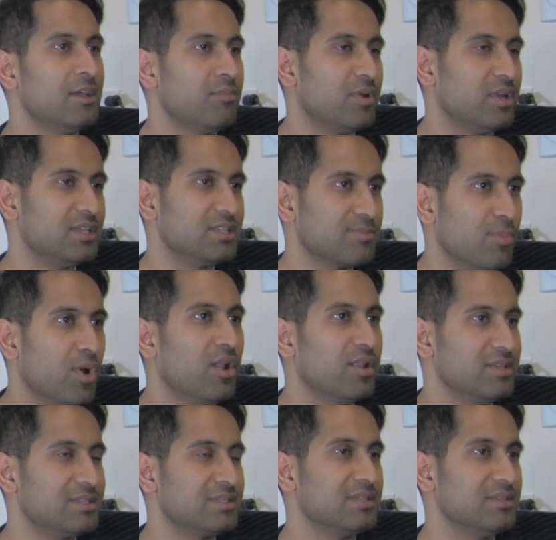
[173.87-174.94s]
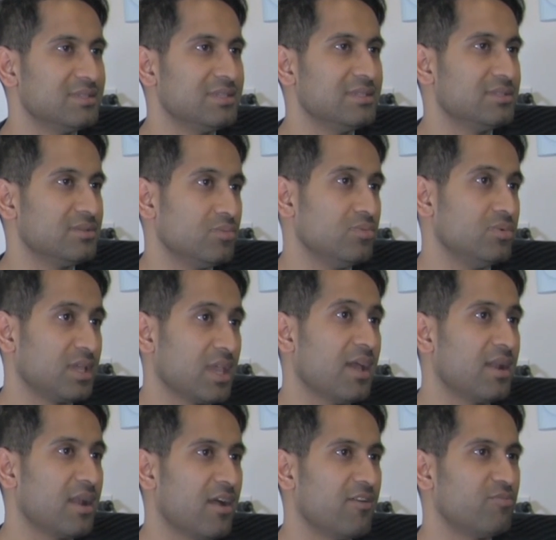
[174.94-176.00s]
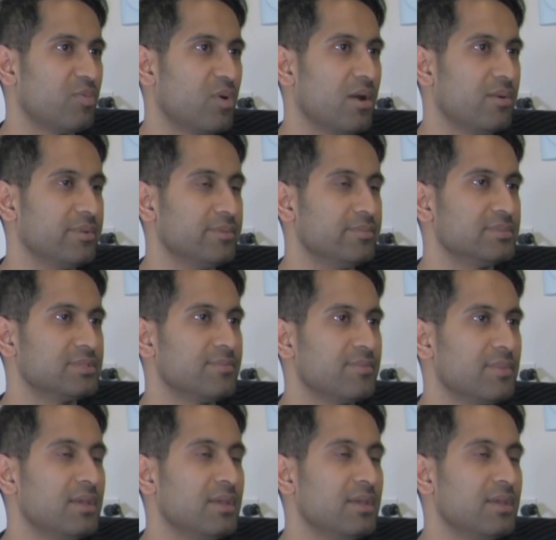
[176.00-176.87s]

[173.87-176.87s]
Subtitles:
but in small instances we can have problems.